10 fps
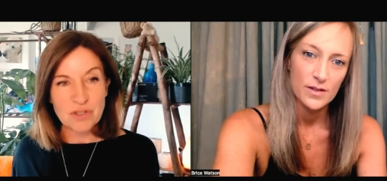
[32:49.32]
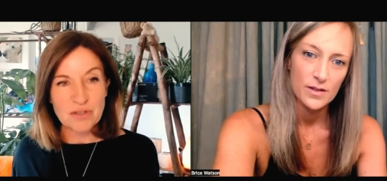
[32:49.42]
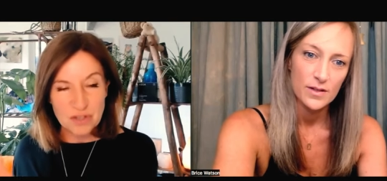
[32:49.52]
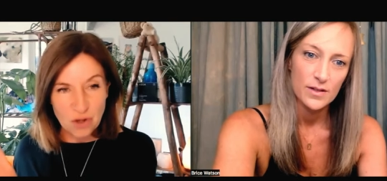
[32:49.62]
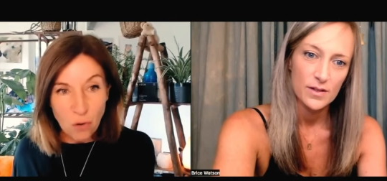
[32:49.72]
Speaker 1: to
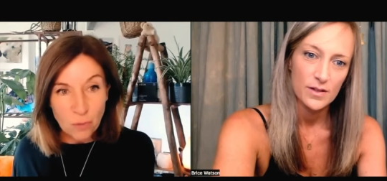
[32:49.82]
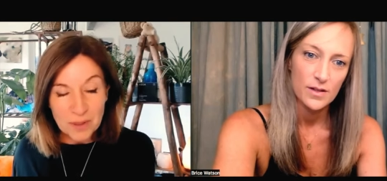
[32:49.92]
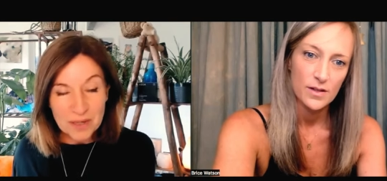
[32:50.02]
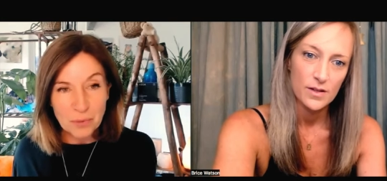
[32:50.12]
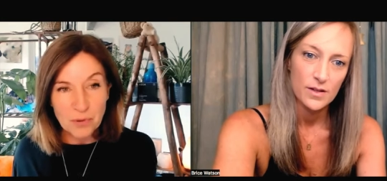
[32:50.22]
stop
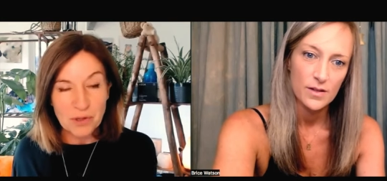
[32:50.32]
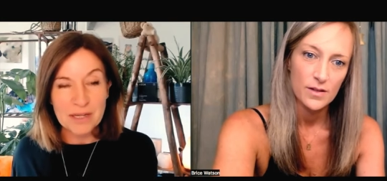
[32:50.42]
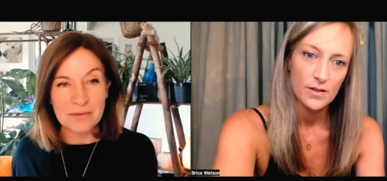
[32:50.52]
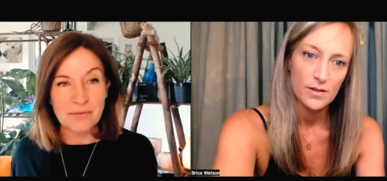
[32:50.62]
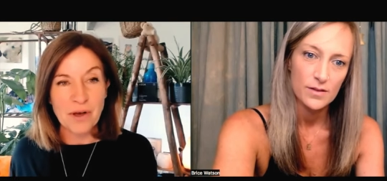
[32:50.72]
people
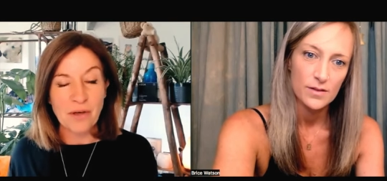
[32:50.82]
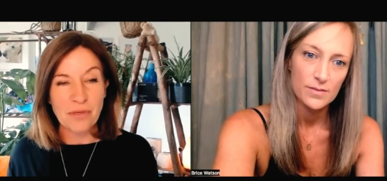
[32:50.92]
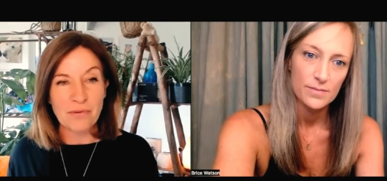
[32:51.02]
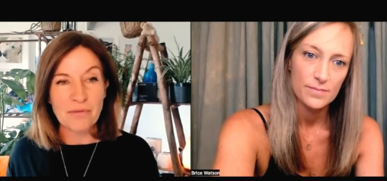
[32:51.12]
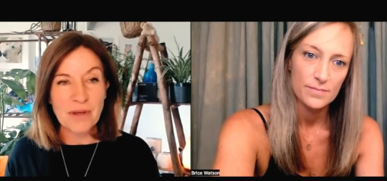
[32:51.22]
looking
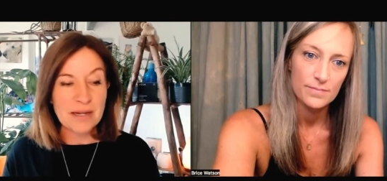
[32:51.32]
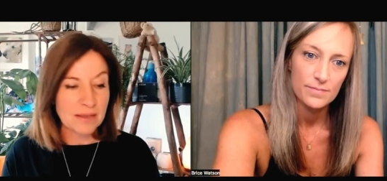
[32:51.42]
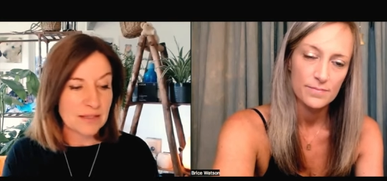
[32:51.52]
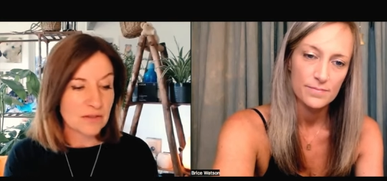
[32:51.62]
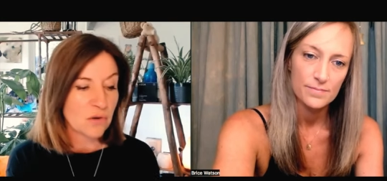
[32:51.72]
further. If
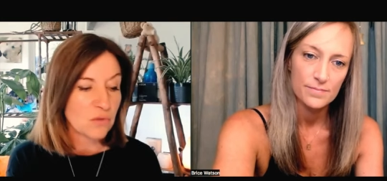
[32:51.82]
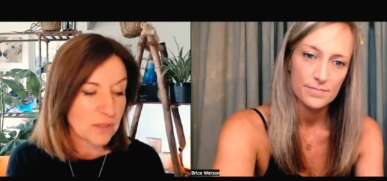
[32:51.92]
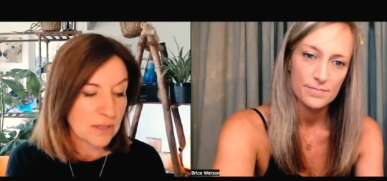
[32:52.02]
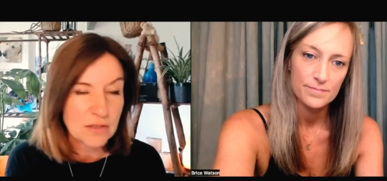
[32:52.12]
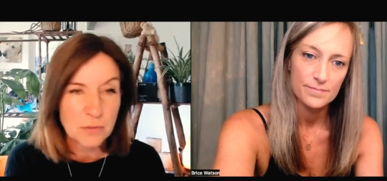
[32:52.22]
anything's
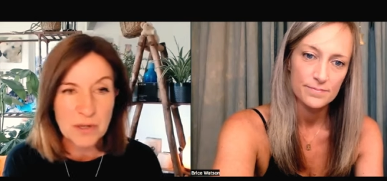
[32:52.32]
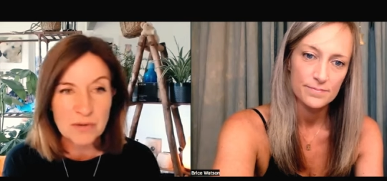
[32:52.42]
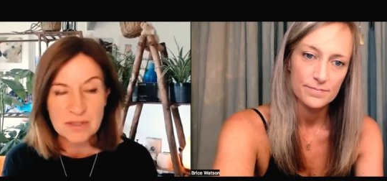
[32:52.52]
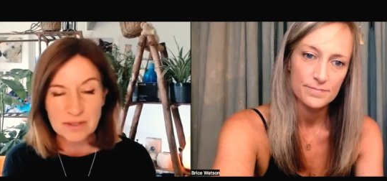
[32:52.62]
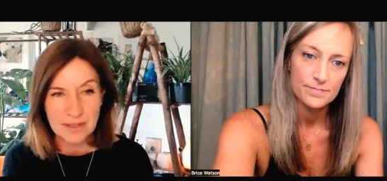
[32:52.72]
called a
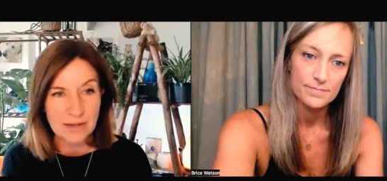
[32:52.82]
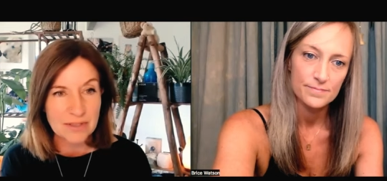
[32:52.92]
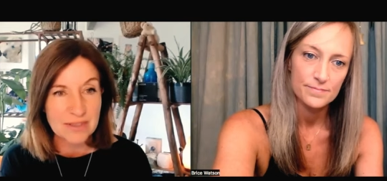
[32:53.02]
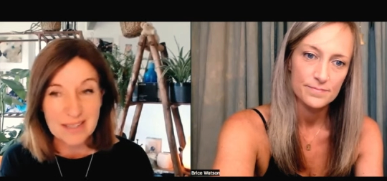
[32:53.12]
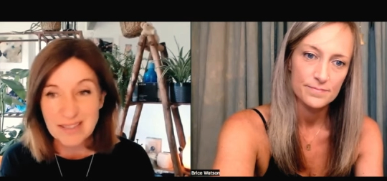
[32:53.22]
conspiracy
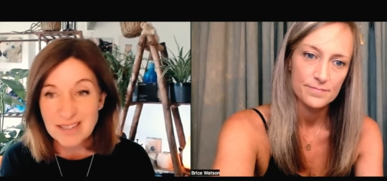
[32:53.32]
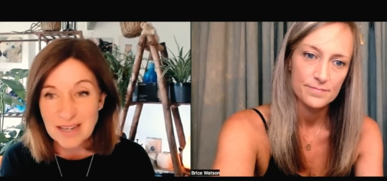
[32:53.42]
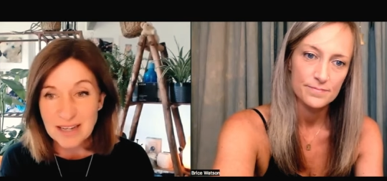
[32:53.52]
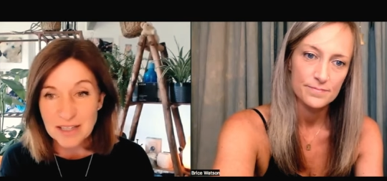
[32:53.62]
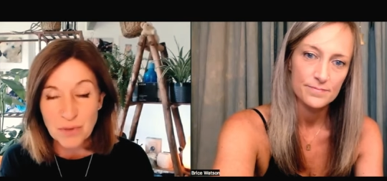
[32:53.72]
theorist, that's
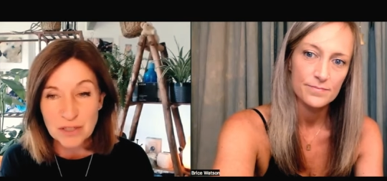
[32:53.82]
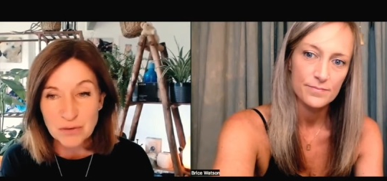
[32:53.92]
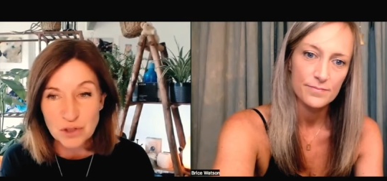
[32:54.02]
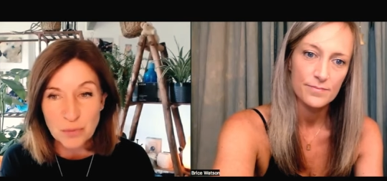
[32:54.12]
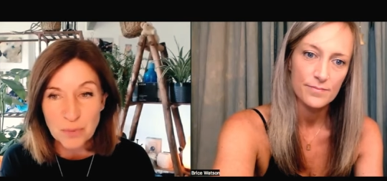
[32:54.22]
exactly where
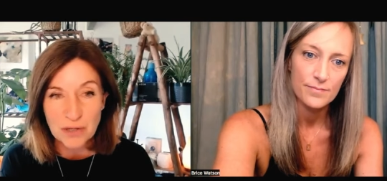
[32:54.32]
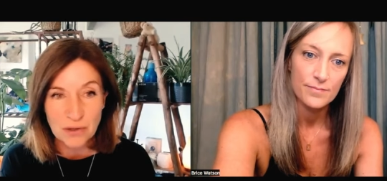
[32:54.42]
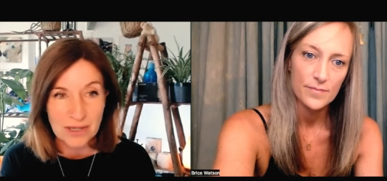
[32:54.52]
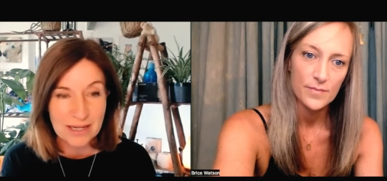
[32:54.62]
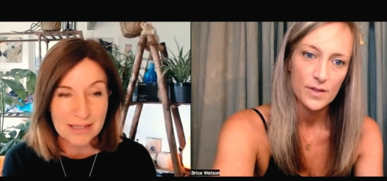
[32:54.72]
you should be
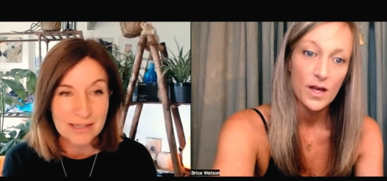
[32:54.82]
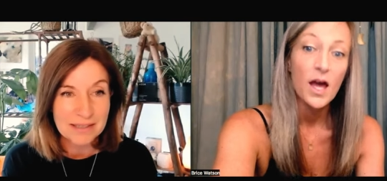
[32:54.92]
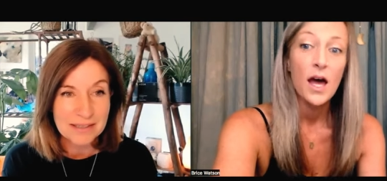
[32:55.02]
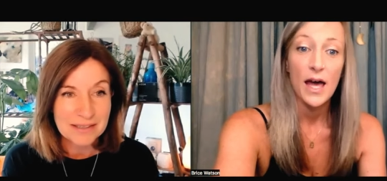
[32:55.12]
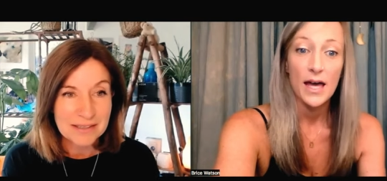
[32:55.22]
looking.
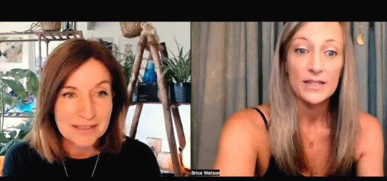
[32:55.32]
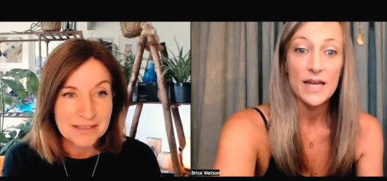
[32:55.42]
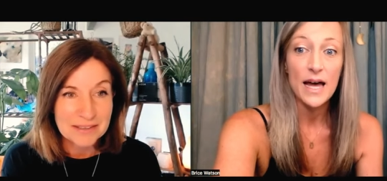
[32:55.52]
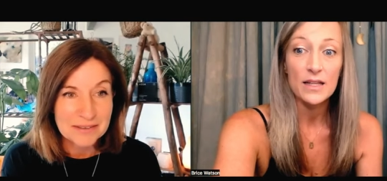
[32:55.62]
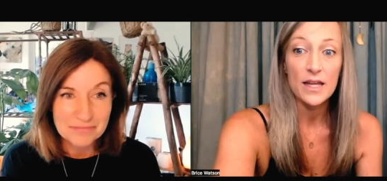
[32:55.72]

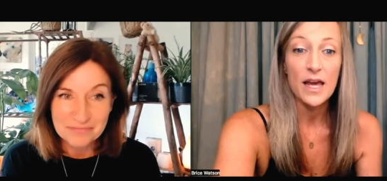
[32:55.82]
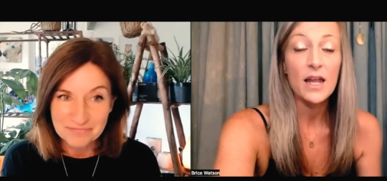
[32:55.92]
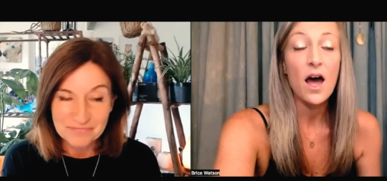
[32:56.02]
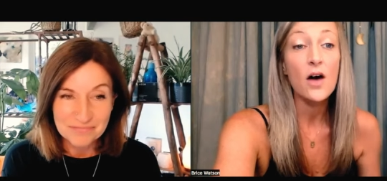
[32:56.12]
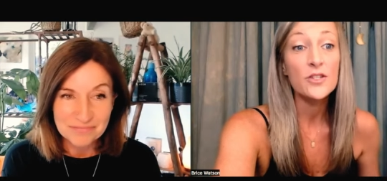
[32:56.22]
Speaker 2: Exactly.
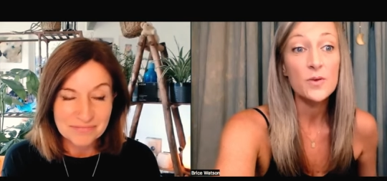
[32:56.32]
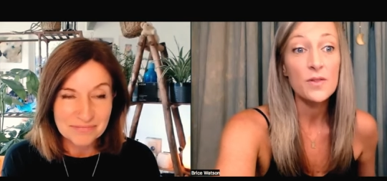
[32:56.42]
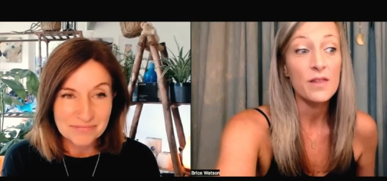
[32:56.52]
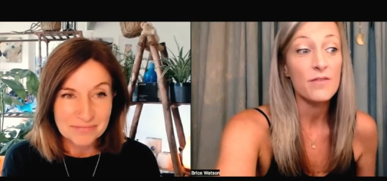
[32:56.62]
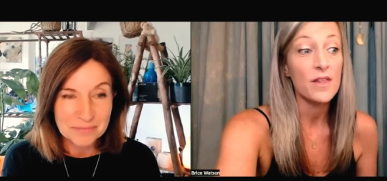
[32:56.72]
And also,
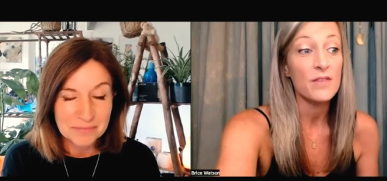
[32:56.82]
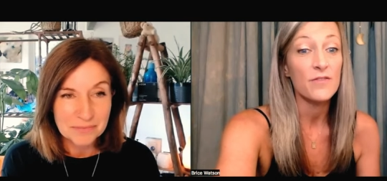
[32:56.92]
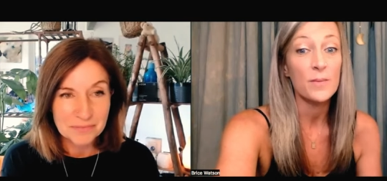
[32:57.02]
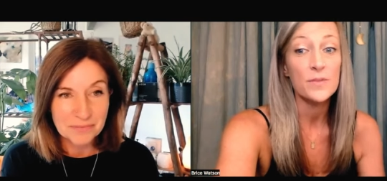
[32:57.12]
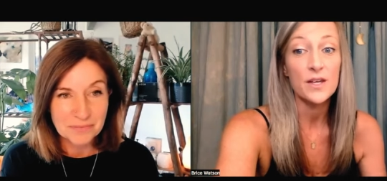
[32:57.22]
in the, in the
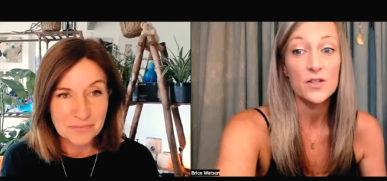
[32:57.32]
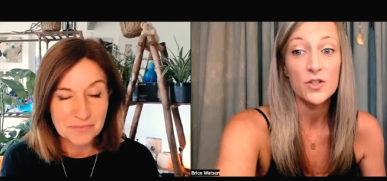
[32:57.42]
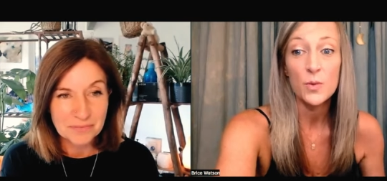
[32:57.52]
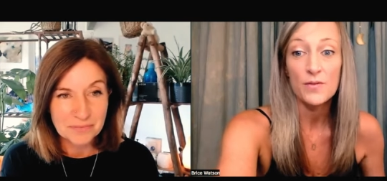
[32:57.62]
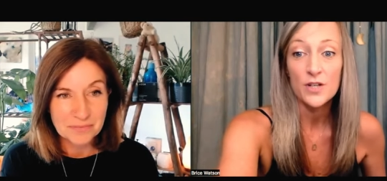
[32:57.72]
flip side,
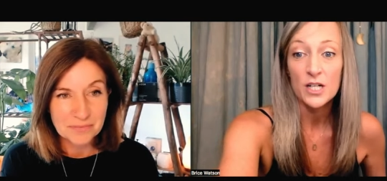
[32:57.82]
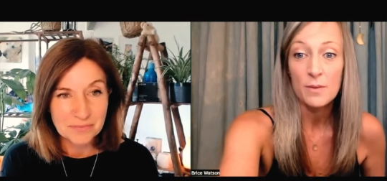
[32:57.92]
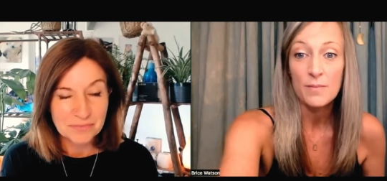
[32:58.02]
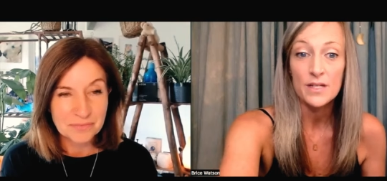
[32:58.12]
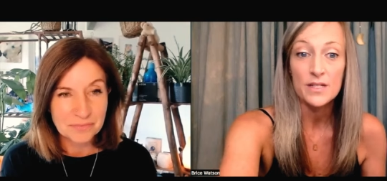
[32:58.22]
too, we've
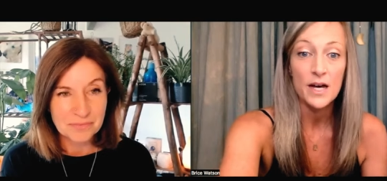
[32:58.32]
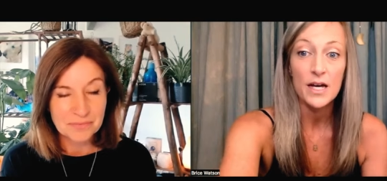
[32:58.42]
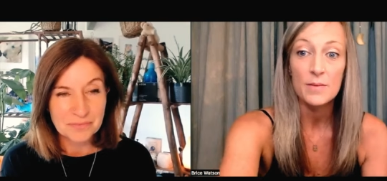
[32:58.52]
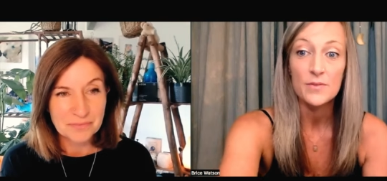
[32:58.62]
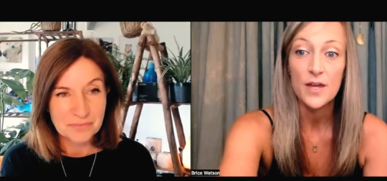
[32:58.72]
talked about many
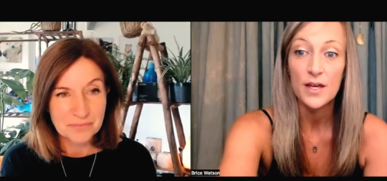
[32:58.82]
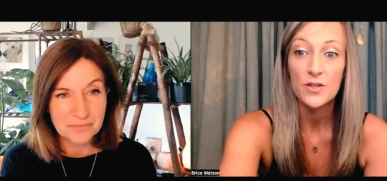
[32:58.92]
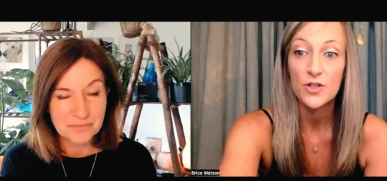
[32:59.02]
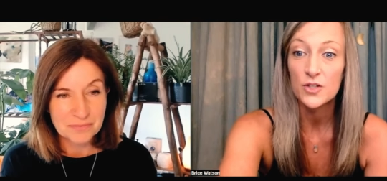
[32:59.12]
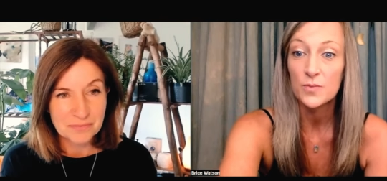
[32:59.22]
times
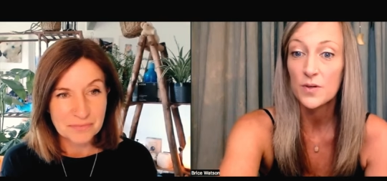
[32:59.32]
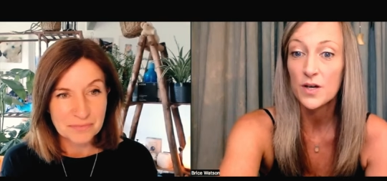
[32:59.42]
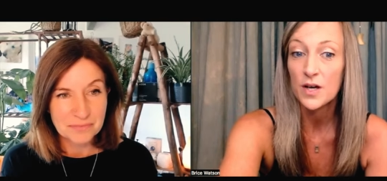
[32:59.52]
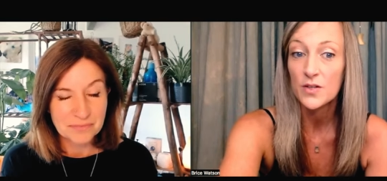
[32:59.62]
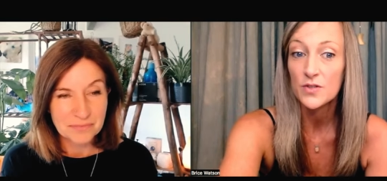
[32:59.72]
like, just
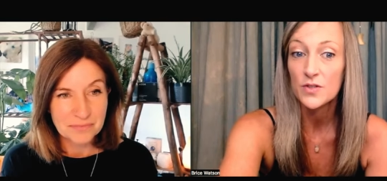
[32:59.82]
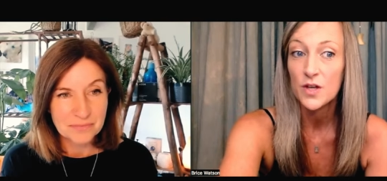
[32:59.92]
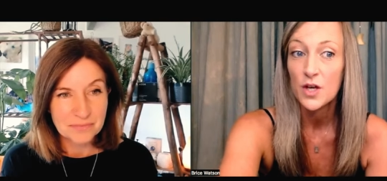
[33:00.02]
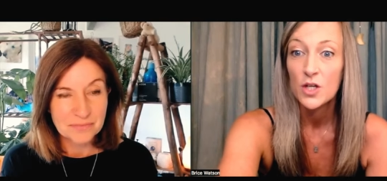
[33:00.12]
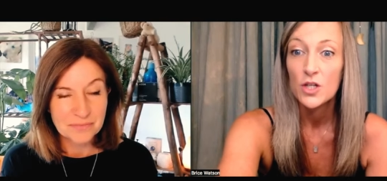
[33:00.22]

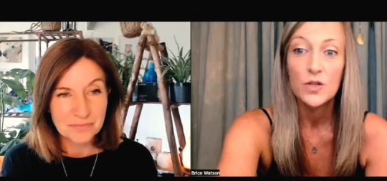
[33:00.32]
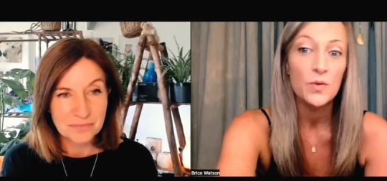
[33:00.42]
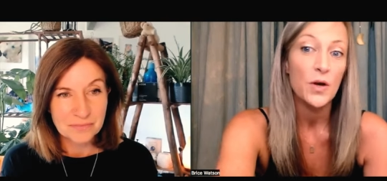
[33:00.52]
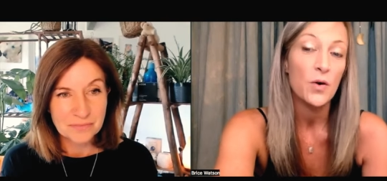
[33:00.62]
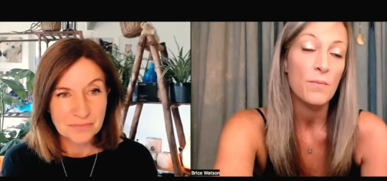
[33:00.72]
because
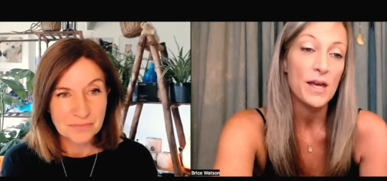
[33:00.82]
you know